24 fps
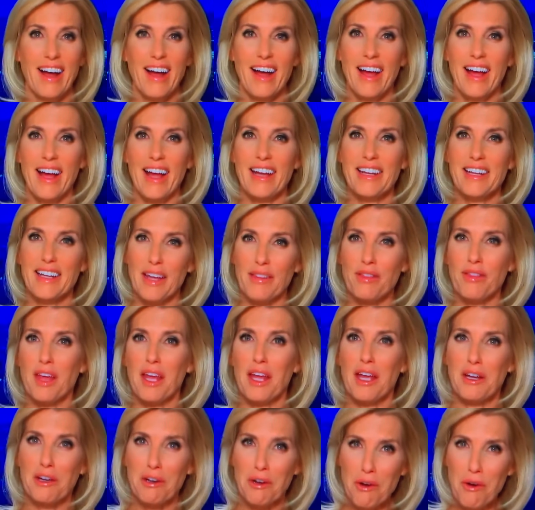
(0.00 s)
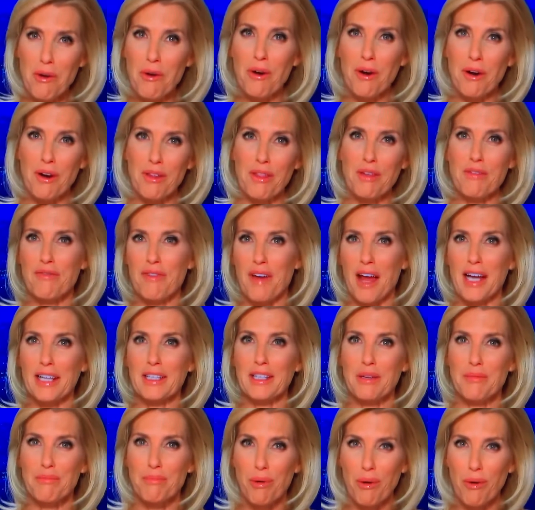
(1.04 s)
And yet they ignore the fact
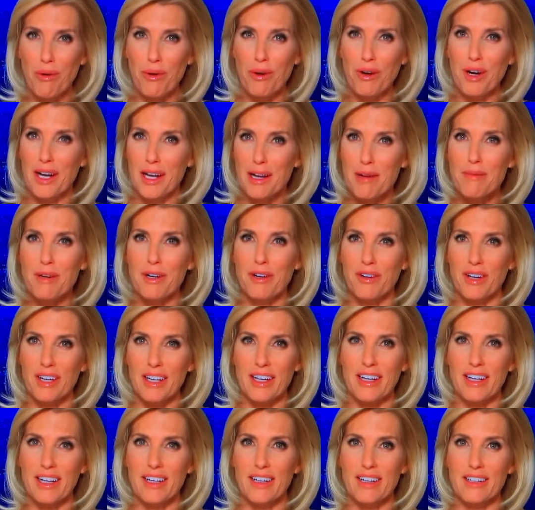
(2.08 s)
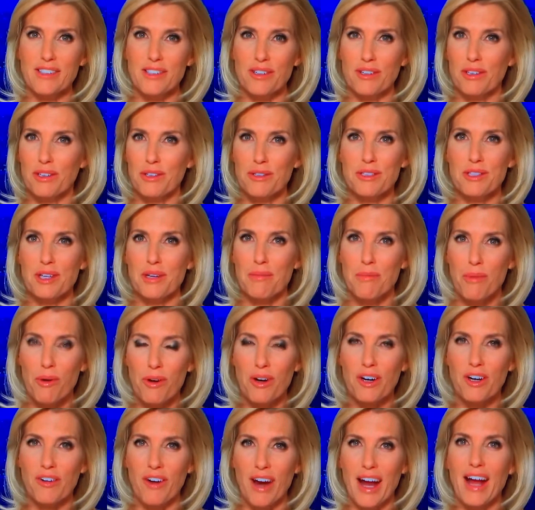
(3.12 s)
that poor and immigrant kids are losing more
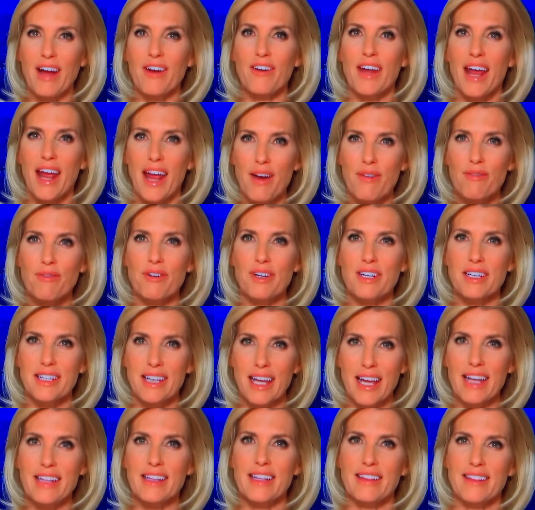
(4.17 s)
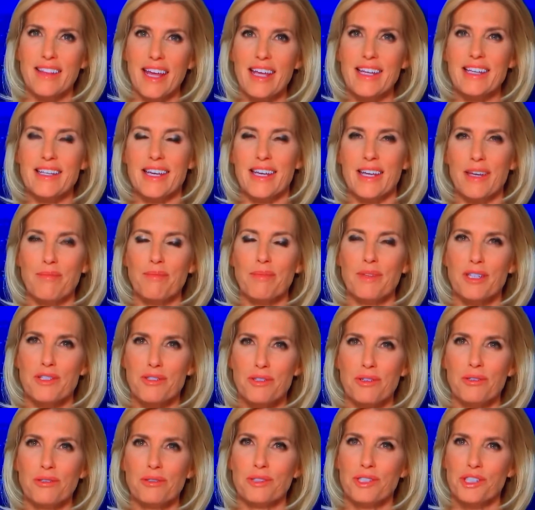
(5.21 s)
ground every day that they keep these
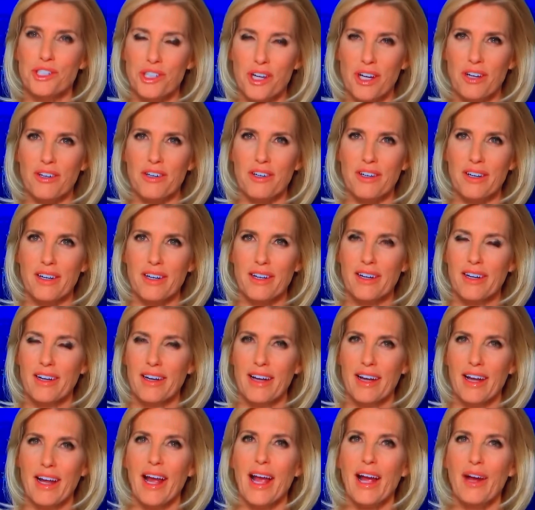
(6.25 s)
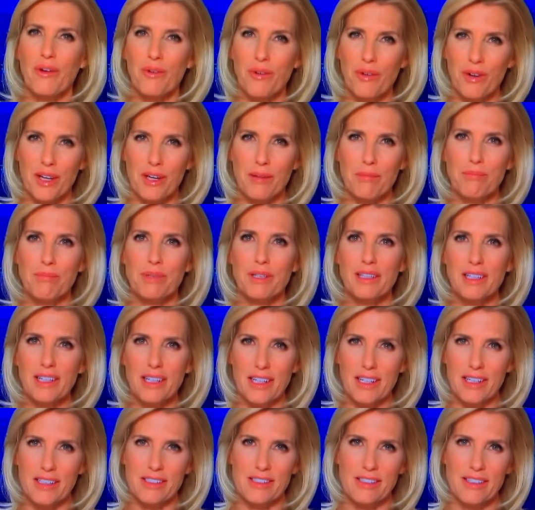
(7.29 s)
schools shuttered. Equity,
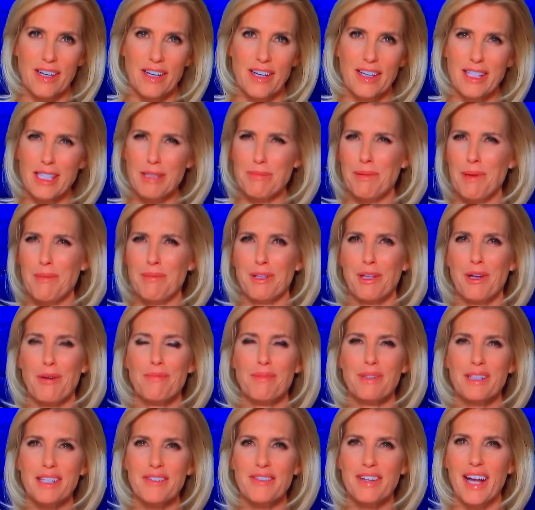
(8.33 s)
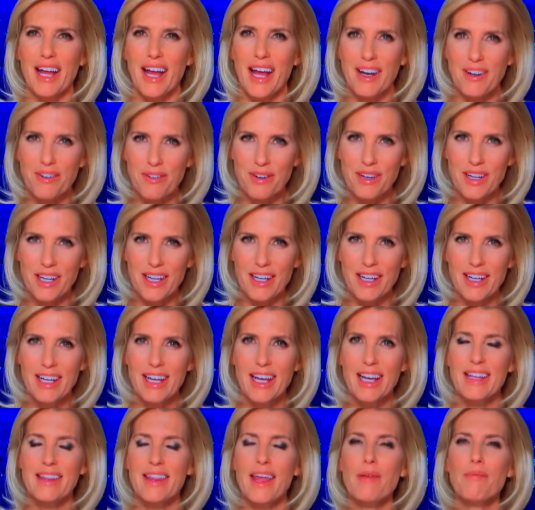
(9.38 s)
please. These people don't believe in equity.
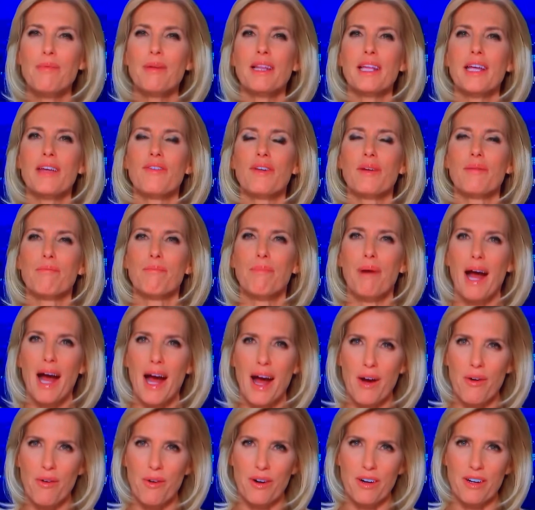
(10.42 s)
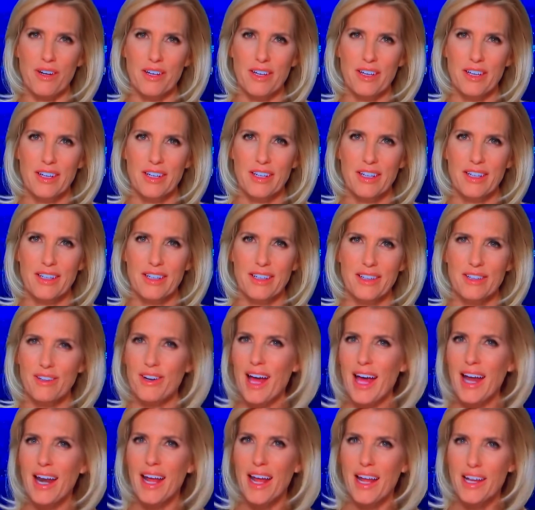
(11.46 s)
They believe in power. They're
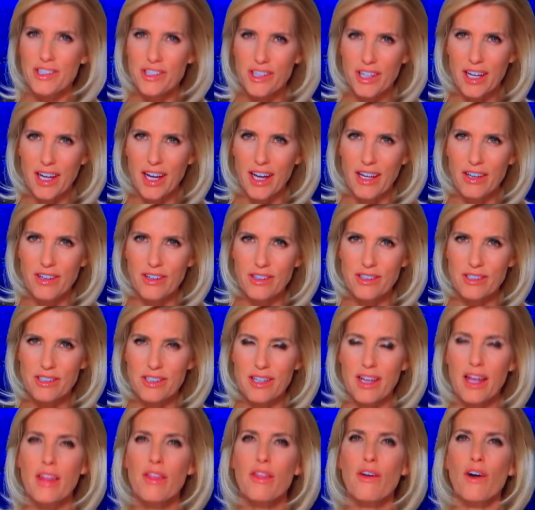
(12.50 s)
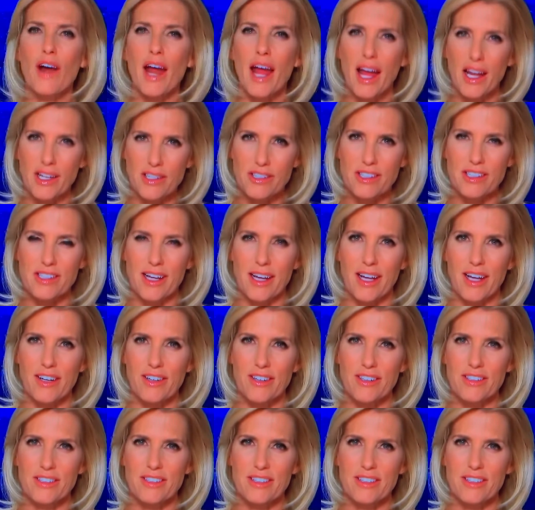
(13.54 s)
not educators, they're agitators.